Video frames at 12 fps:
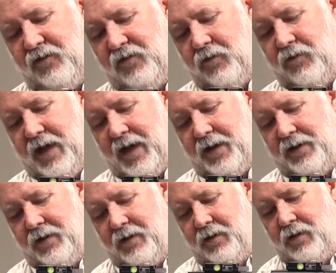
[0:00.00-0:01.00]
so that
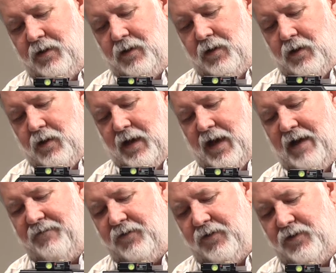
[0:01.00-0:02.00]

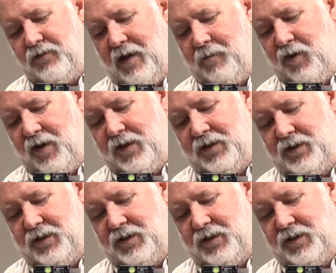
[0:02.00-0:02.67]
after the tripod is